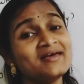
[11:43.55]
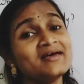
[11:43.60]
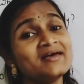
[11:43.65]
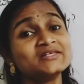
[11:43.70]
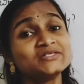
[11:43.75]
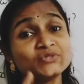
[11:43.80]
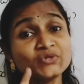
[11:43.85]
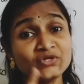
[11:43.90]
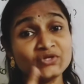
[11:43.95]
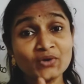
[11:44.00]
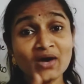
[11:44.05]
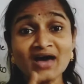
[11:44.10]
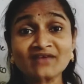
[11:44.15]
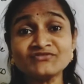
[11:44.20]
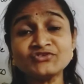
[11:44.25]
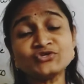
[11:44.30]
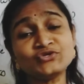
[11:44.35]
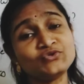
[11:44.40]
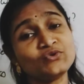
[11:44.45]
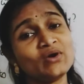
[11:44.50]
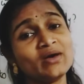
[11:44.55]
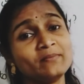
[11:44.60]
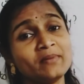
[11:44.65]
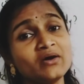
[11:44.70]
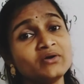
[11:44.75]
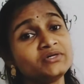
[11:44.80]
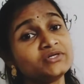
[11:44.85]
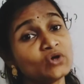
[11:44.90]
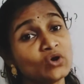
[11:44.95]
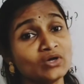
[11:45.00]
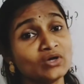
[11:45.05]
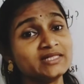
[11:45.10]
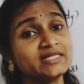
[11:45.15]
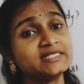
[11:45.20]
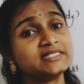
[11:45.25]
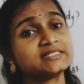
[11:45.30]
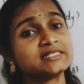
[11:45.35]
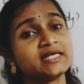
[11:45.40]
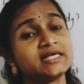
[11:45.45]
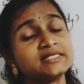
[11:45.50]
So you have to know about all
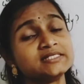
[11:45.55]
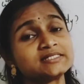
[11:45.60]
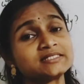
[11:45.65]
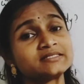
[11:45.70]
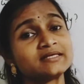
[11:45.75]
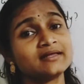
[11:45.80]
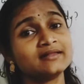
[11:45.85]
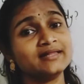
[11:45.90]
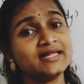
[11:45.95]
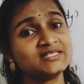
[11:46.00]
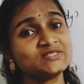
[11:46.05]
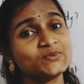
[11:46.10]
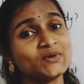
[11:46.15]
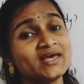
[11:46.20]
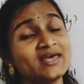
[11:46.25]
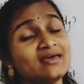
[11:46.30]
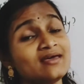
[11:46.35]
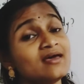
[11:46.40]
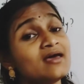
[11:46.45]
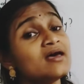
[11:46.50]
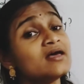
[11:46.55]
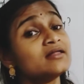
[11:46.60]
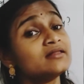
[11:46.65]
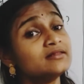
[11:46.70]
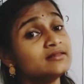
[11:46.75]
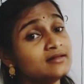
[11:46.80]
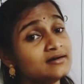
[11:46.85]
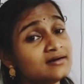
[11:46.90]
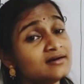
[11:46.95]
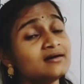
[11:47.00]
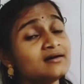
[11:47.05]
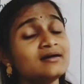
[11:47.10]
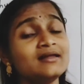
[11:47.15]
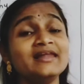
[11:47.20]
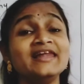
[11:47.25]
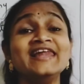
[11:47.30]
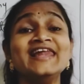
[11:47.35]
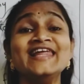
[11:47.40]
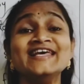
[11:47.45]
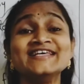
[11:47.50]
these things. That's why the
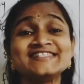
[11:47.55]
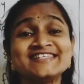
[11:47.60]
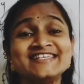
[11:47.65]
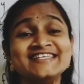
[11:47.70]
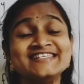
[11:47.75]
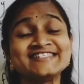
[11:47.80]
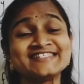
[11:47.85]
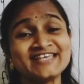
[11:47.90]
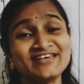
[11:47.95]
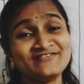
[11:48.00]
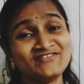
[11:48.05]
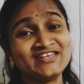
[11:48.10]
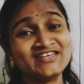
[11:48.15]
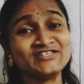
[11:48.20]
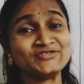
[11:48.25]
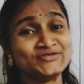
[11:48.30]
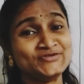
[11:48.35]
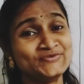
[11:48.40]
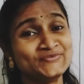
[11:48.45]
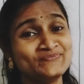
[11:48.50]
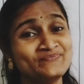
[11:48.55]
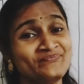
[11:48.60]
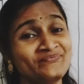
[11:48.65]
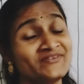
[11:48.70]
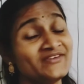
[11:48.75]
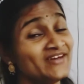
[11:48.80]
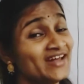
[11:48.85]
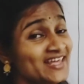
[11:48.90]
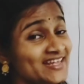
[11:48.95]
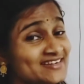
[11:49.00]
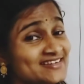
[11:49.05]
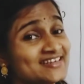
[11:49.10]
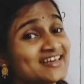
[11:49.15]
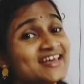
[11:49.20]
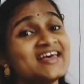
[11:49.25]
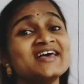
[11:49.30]
lesson is given to you, right?